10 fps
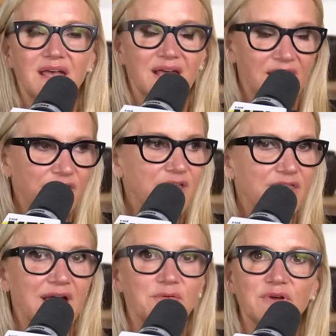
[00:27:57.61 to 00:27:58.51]
And I
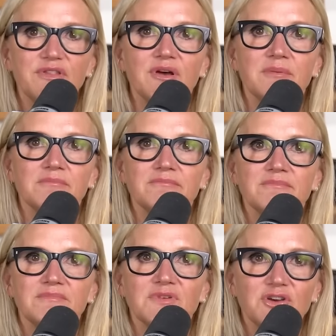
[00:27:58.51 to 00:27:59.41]
think that rhythm
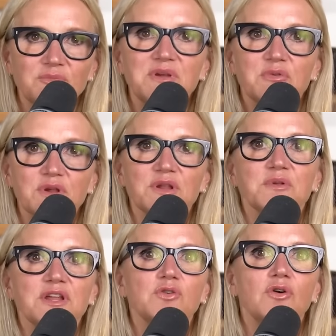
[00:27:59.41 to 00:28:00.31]
could be really,
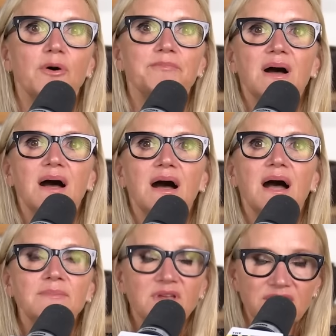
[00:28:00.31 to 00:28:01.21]
really cool.
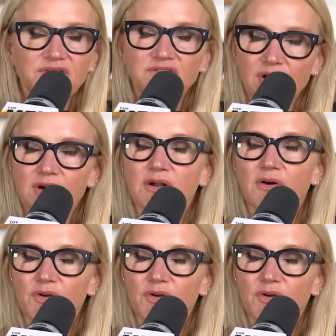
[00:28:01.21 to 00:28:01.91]
I'm going to start